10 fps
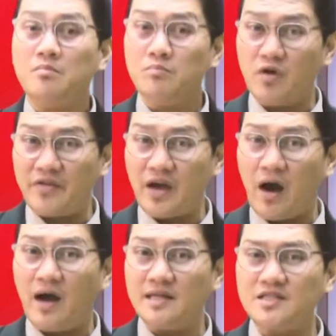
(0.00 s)
Moving
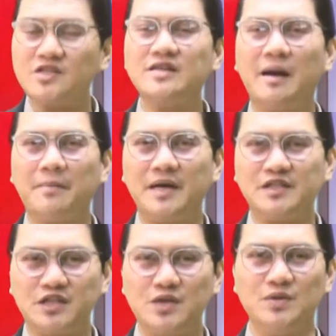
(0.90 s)
on to
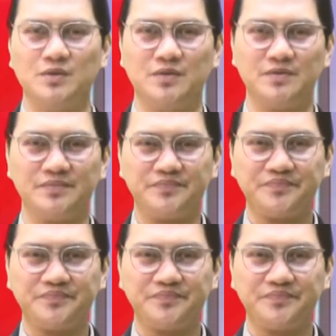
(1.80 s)
number 2.